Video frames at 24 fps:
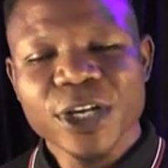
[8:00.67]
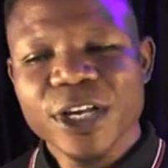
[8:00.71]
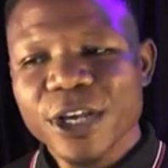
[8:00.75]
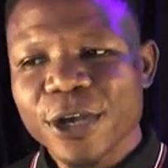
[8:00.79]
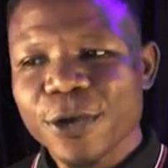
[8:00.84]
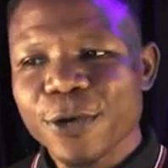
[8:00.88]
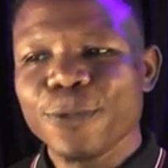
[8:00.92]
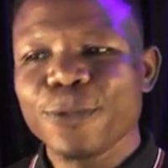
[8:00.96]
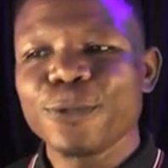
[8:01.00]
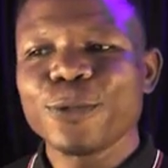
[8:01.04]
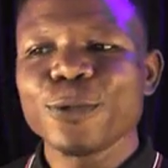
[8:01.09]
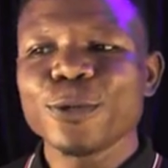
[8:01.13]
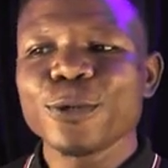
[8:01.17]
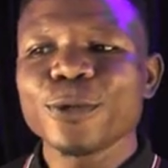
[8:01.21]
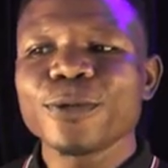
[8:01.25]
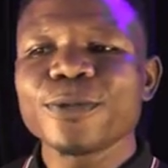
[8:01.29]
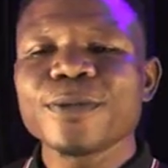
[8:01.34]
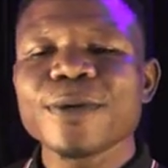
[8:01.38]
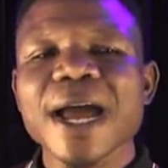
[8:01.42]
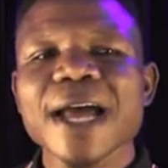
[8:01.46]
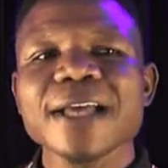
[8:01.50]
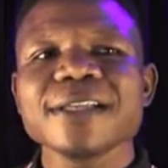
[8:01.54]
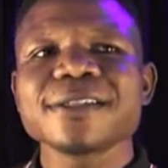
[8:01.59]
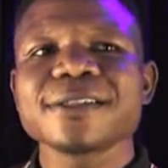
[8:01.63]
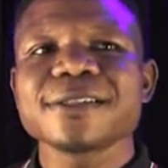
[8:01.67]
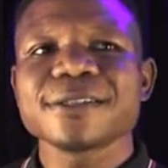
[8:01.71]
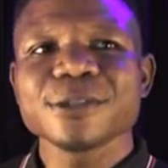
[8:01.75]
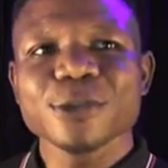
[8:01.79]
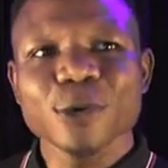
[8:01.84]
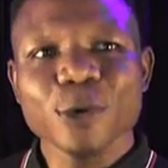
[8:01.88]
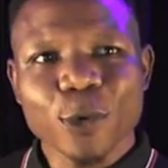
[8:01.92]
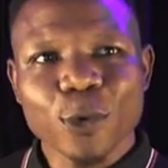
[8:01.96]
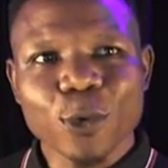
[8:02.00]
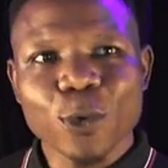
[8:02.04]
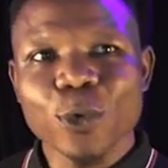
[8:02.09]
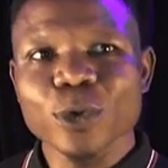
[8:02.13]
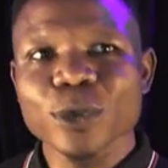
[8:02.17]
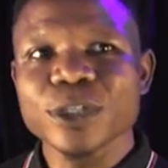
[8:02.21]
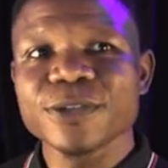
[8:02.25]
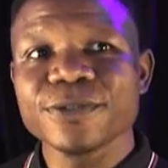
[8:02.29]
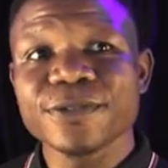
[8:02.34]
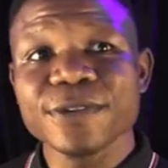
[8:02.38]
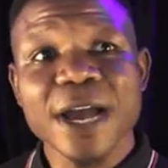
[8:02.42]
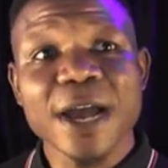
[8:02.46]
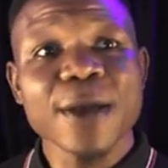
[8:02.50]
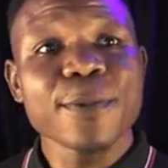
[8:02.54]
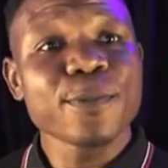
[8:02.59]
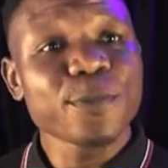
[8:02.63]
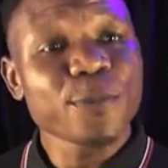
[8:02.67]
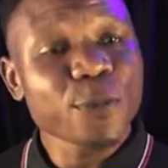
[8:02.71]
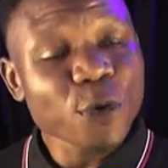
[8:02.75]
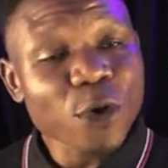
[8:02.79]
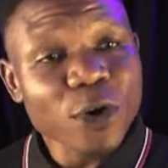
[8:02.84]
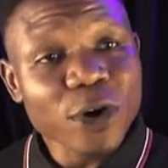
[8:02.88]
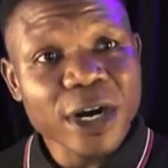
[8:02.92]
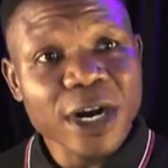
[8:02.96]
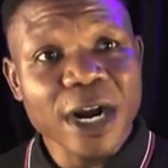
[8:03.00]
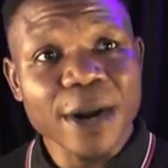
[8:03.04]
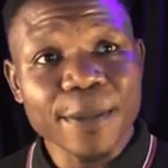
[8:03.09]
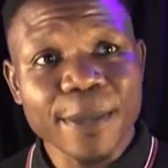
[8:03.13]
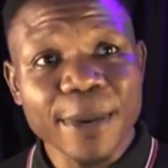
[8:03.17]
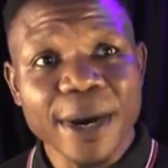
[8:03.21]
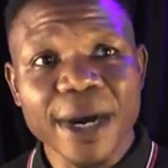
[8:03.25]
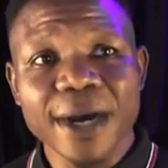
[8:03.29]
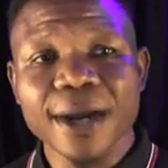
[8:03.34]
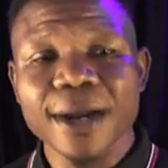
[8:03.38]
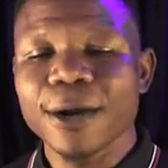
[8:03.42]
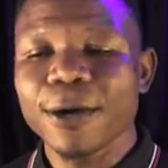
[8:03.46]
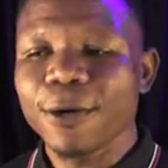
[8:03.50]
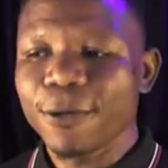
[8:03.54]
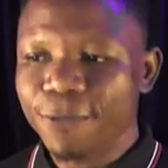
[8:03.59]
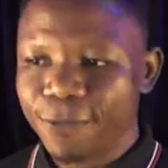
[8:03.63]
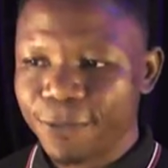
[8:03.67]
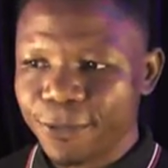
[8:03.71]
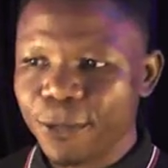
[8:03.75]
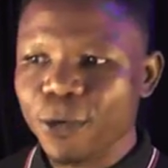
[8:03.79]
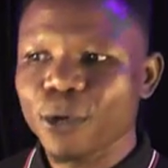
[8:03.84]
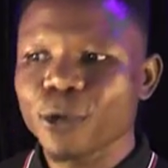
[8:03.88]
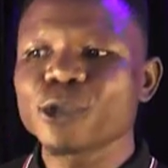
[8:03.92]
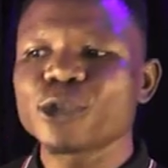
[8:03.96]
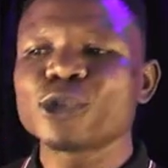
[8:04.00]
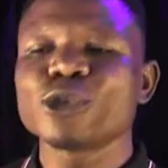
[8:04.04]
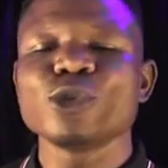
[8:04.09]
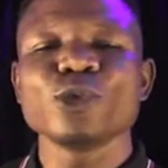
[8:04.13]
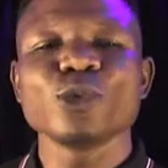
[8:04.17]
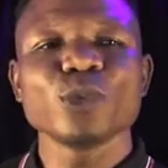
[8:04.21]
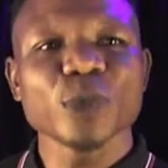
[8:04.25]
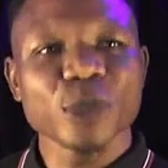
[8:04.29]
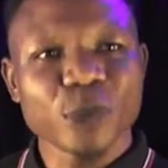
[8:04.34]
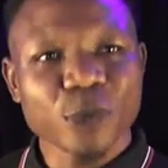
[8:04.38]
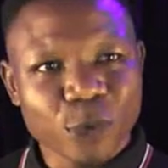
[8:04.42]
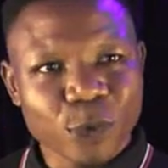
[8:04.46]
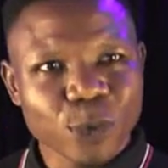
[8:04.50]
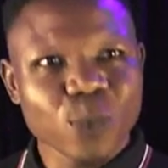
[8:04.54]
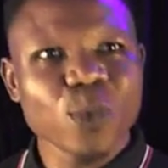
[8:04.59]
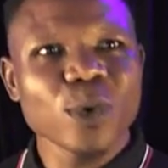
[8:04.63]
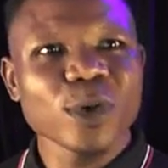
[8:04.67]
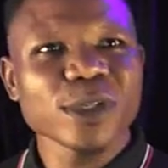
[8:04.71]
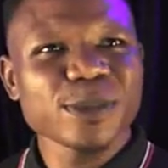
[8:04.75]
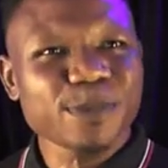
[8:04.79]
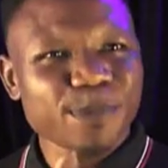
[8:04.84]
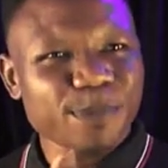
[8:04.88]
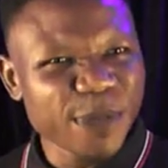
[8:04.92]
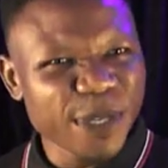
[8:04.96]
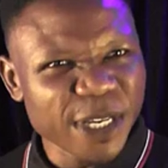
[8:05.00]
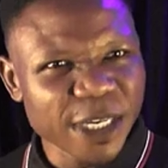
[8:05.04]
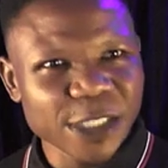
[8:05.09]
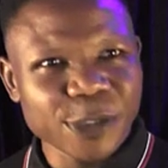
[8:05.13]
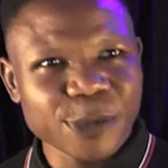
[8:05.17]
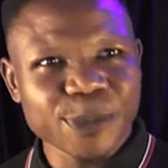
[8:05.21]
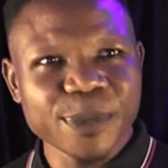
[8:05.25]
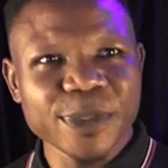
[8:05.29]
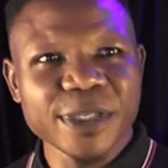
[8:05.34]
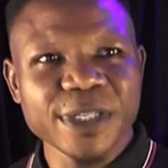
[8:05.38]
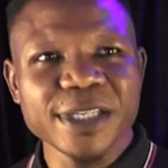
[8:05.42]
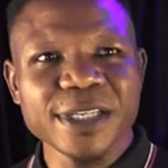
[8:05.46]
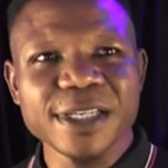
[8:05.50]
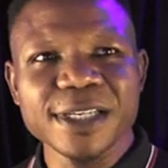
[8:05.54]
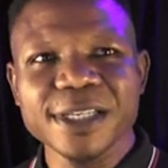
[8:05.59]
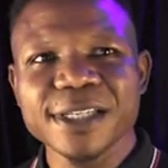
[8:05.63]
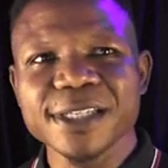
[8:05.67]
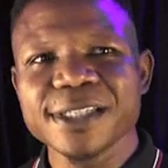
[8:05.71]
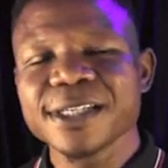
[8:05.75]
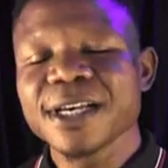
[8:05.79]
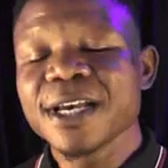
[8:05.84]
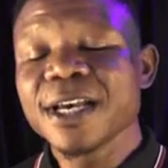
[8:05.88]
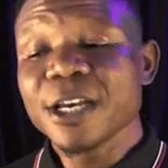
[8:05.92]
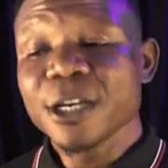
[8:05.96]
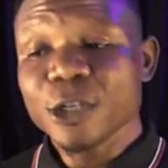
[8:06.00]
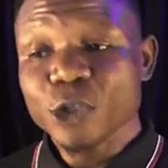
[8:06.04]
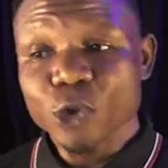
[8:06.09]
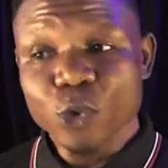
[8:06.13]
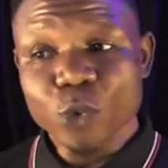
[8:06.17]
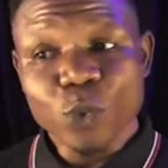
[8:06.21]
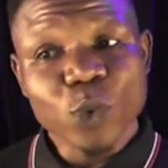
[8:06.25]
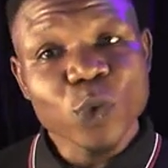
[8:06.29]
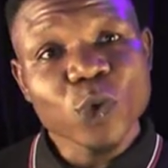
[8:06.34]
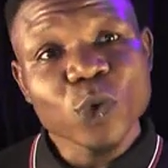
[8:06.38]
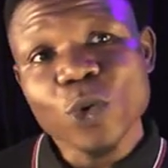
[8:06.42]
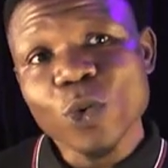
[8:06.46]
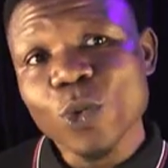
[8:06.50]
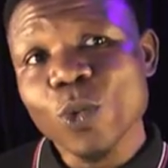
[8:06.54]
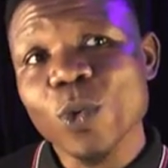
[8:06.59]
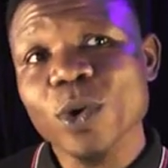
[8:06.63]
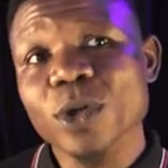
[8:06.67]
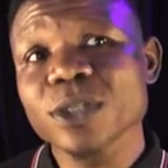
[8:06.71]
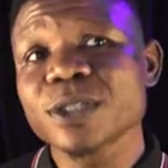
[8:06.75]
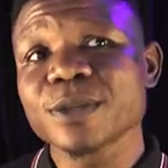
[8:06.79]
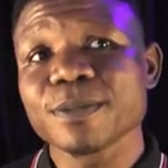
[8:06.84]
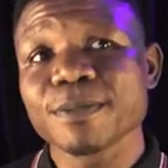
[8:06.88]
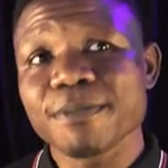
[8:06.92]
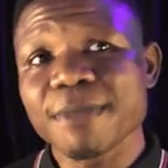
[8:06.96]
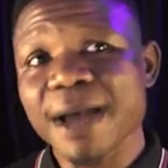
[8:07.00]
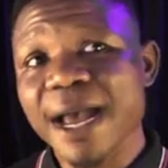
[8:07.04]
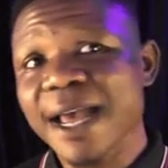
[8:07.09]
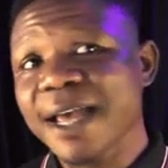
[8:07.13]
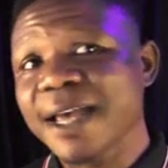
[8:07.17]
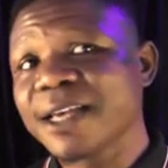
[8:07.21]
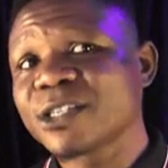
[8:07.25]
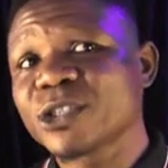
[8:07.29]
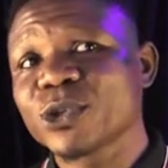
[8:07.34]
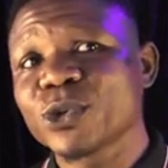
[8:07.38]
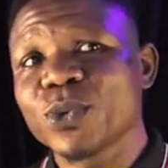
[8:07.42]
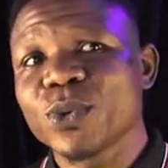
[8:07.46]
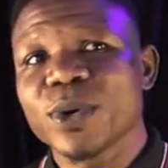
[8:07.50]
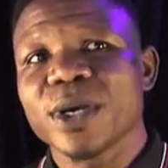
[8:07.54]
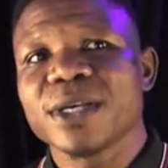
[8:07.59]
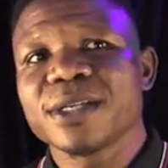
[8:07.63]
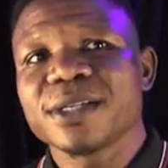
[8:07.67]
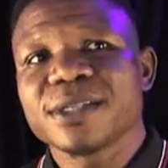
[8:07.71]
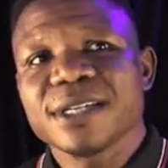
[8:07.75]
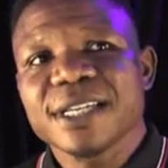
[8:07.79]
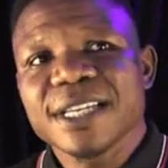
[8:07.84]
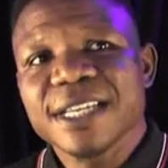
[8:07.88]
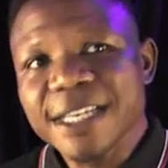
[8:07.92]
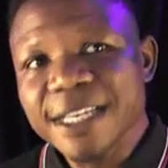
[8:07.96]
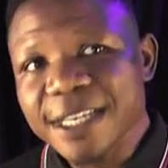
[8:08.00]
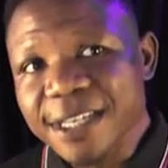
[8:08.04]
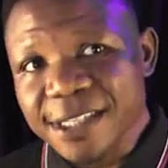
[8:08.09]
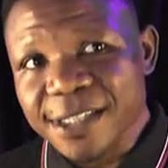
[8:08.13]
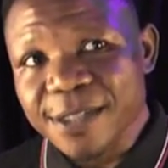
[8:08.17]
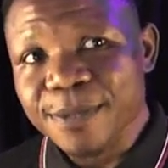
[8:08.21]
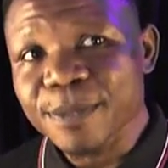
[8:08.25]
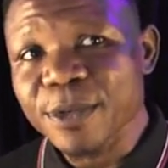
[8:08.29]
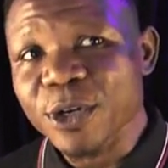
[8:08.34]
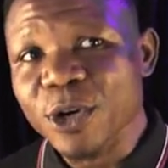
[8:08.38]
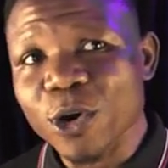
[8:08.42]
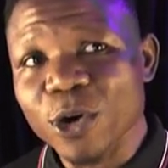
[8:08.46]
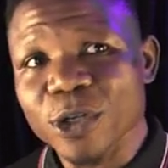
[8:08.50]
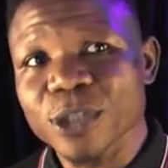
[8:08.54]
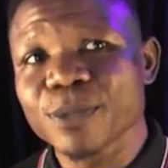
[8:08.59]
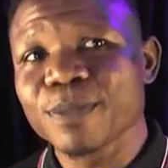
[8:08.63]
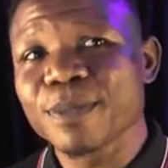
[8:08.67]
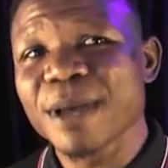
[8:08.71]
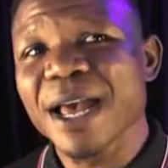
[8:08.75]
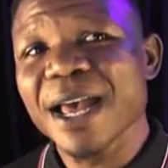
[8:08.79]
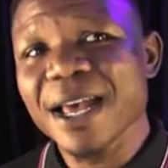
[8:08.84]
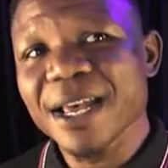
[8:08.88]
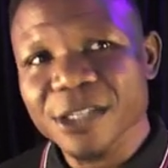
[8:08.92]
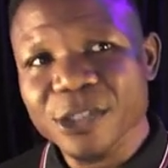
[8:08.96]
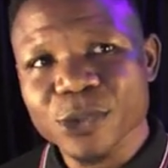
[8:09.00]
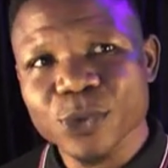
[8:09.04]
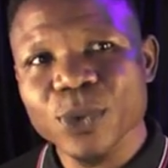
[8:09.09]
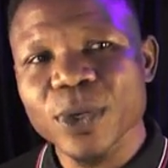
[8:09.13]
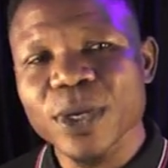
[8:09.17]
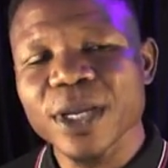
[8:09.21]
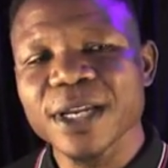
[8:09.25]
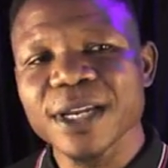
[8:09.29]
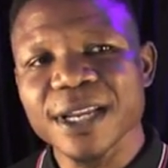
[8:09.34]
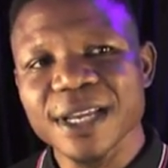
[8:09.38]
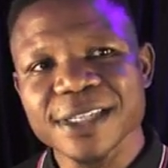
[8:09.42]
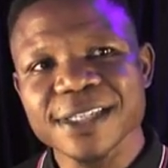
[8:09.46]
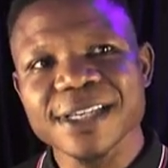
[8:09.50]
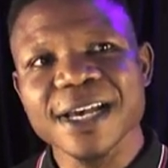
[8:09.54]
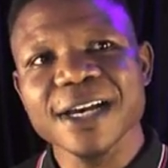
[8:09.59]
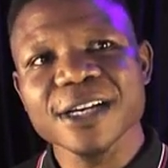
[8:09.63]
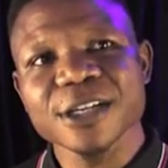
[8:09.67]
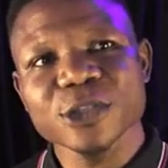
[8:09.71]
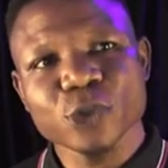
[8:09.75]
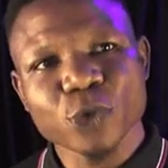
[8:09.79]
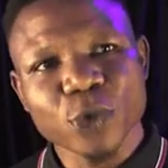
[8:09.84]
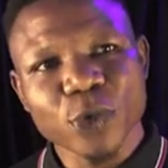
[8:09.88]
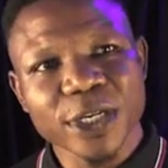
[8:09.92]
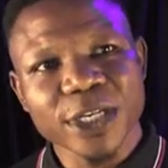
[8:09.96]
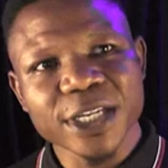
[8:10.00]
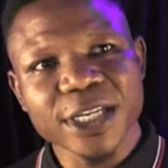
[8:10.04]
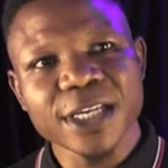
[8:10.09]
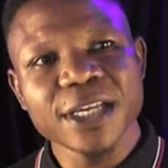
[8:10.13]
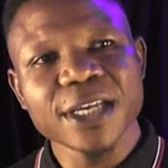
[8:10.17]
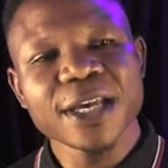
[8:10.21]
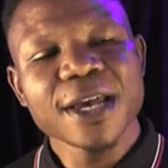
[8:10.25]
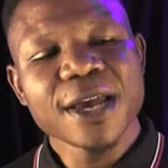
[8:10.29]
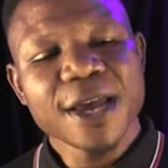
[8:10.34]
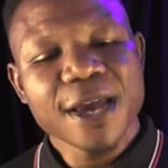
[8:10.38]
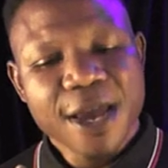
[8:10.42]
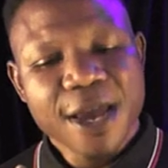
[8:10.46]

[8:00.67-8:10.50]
If you write your code, if you are a programmer, of course you will know what PHP is, you will know what MySQL is, because MySQL is actually